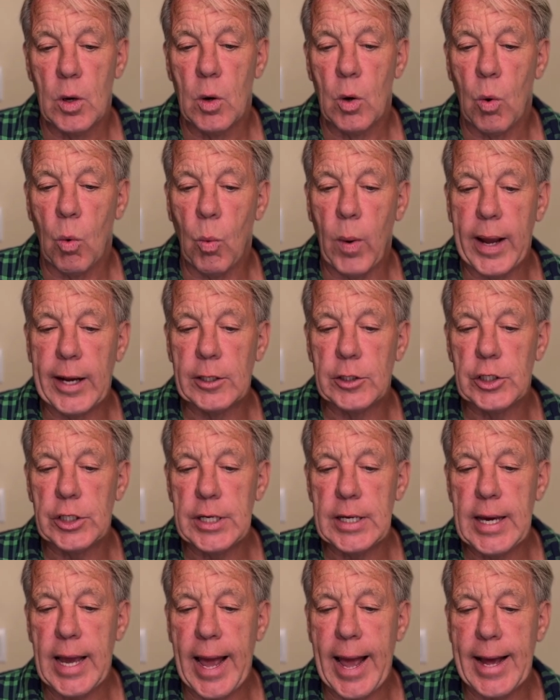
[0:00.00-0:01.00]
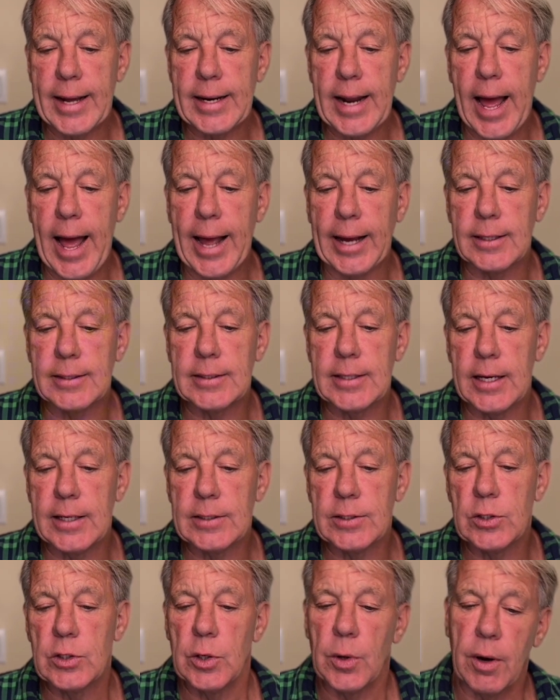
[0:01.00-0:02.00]
where she had
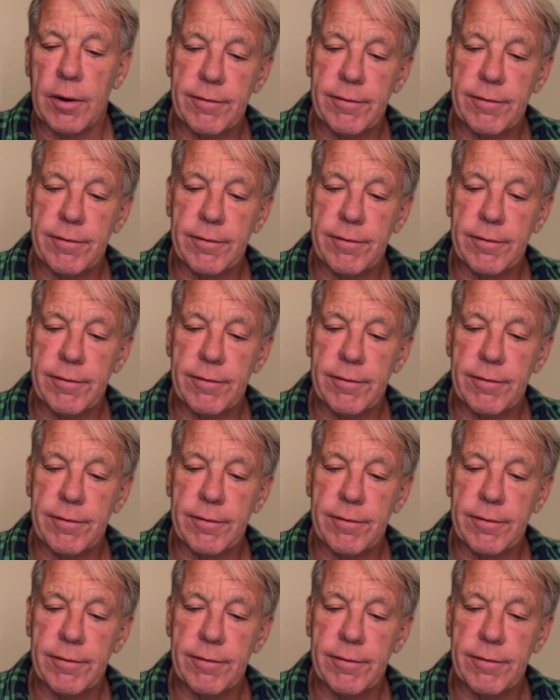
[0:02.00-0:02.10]
access to her